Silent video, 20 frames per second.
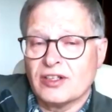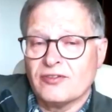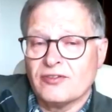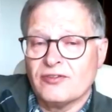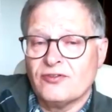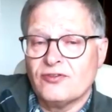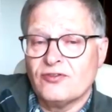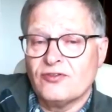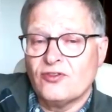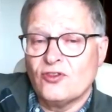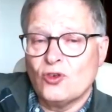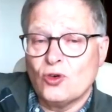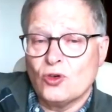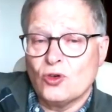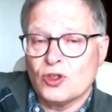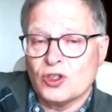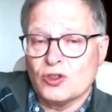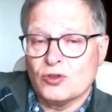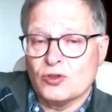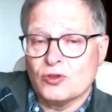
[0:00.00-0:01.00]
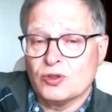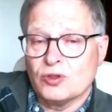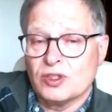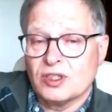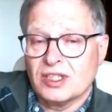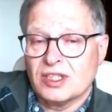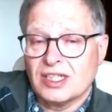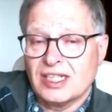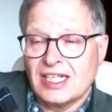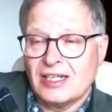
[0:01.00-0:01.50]
working for
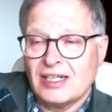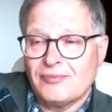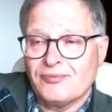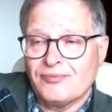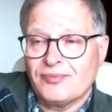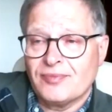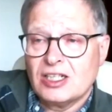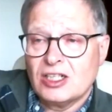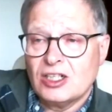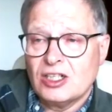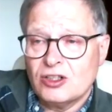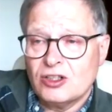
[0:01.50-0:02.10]
you. Now,